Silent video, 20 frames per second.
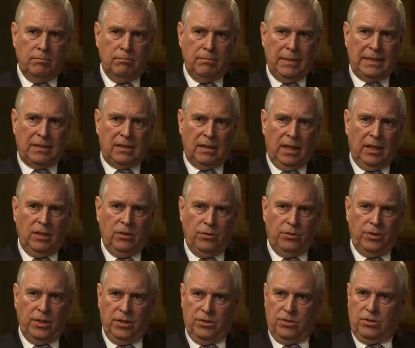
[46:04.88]
mental
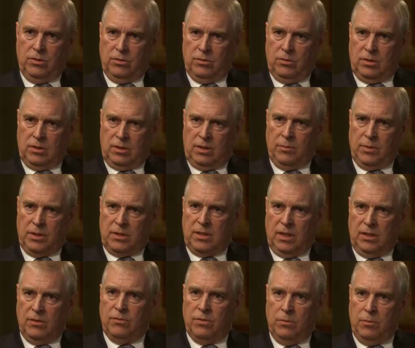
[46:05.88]
health issue to some
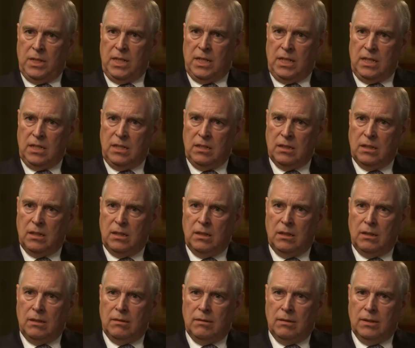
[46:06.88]
extent for me,
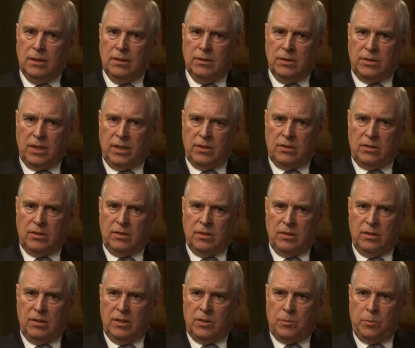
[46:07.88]
in the sense
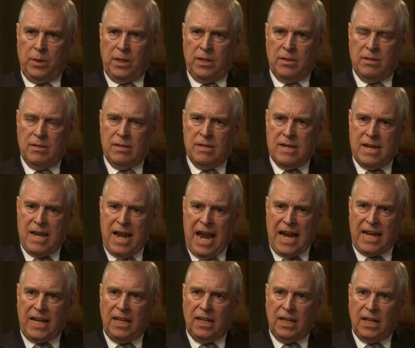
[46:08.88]
that it's been
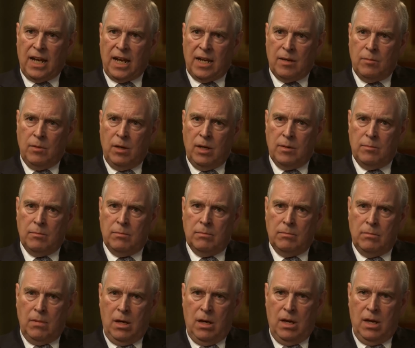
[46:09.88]
nagging at my
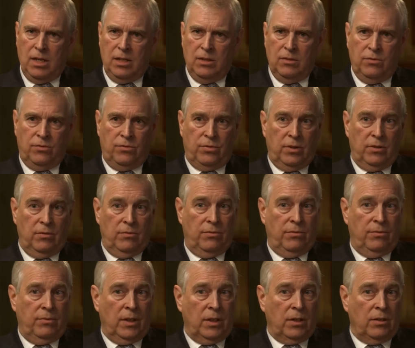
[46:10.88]
mind for
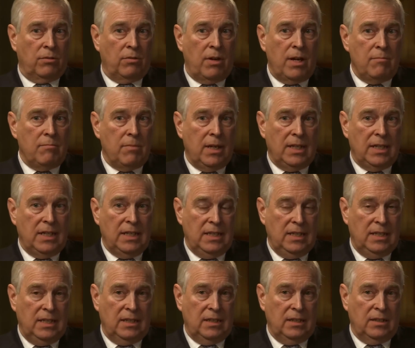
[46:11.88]
a great many
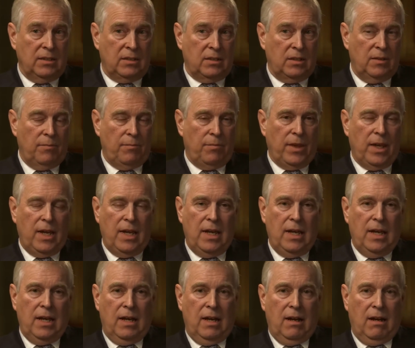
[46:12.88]
years.
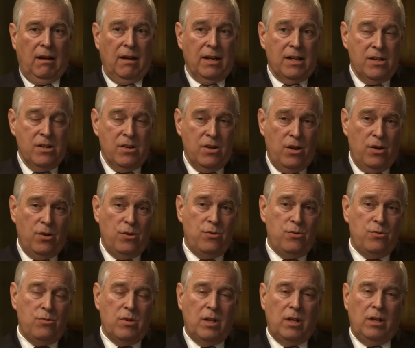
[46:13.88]
I
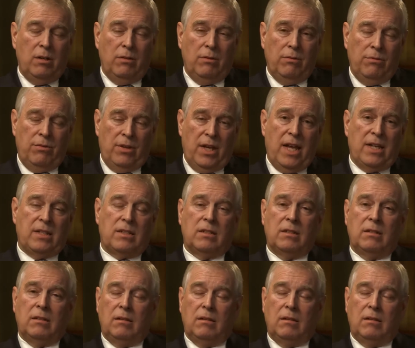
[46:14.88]
know that